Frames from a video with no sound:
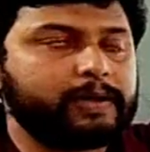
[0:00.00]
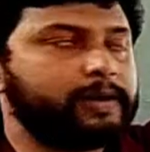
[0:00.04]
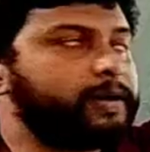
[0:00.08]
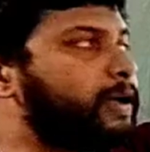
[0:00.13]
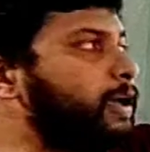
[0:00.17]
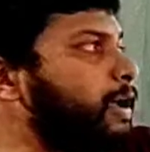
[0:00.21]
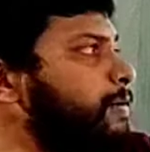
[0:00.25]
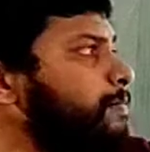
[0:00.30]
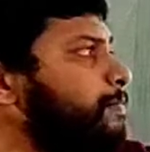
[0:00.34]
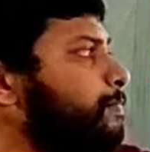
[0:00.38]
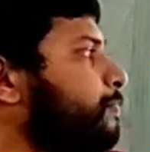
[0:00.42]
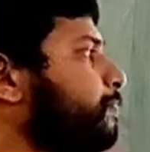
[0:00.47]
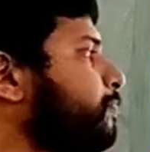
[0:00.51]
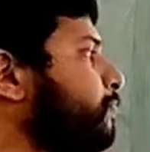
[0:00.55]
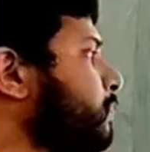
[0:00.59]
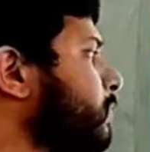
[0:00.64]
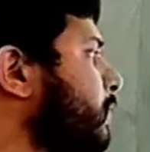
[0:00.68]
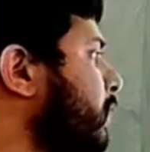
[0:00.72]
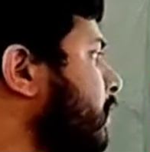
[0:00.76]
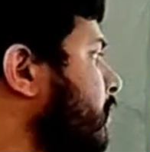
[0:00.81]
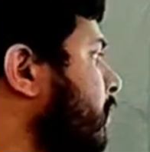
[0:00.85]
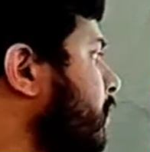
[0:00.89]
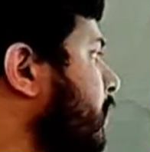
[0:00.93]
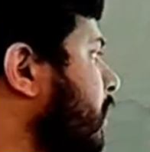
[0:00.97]

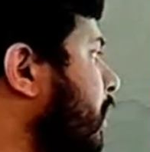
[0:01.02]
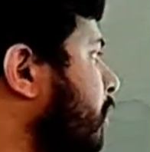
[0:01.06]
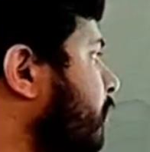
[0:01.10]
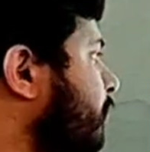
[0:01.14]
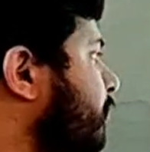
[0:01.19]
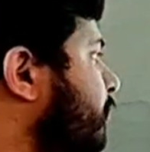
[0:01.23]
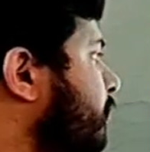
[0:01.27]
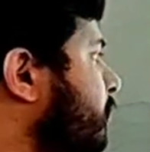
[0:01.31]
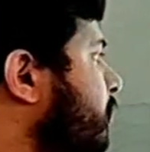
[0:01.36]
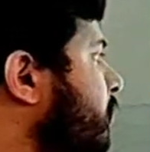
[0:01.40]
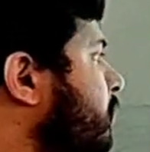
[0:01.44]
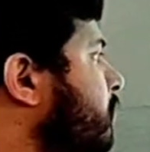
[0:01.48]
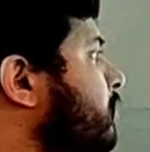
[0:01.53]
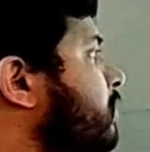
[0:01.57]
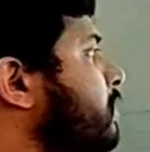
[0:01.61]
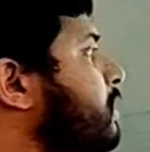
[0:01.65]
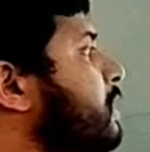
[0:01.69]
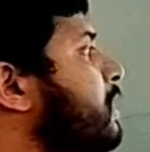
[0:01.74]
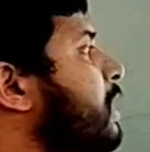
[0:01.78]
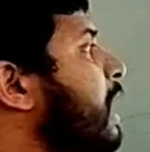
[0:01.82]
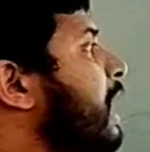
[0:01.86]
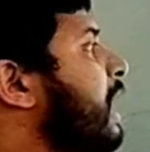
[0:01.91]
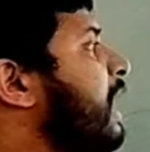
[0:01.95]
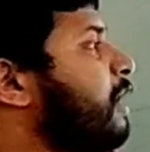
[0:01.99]
Okay. Now,
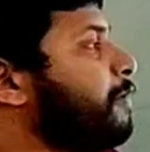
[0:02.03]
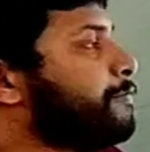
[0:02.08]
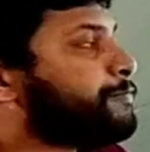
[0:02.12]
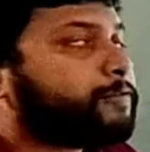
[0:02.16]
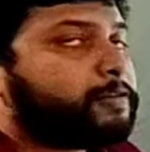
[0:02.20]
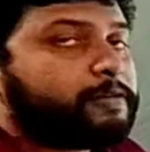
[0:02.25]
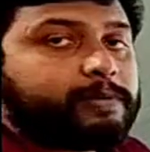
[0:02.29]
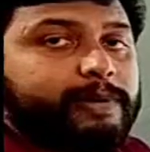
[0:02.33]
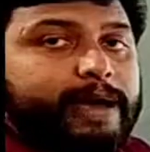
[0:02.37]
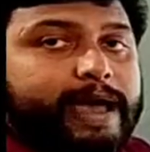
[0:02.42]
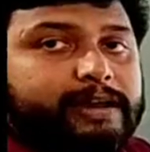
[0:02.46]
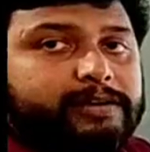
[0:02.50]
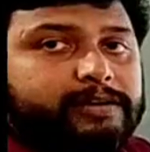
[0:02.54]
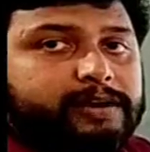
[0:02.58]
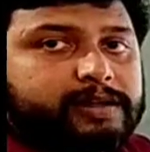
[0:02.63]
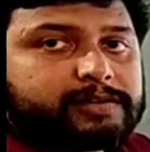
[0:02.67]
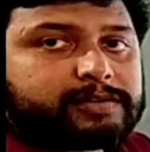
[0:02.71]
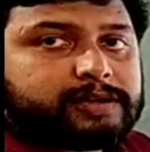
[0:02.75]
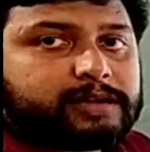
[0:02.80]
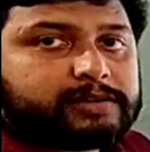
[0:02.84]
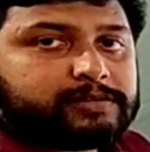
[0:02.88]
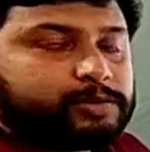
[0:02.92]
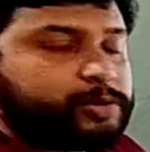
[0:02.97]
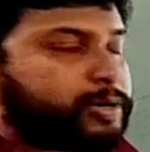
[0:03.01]
after
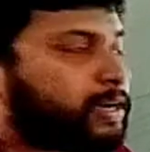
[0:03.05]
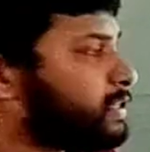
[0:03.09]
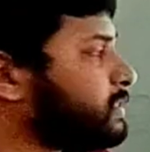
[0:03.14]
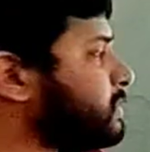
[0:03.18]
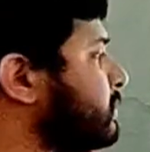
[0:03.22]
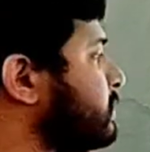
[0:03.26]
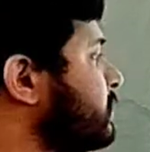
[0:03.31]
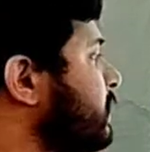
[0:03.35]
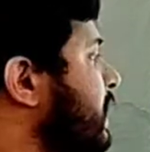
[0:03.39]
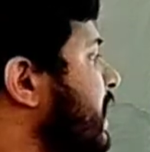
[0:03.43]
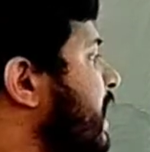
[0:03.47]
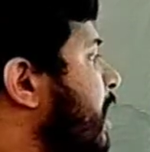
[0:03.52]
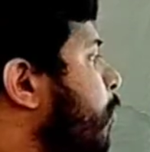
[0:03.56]
writer's address,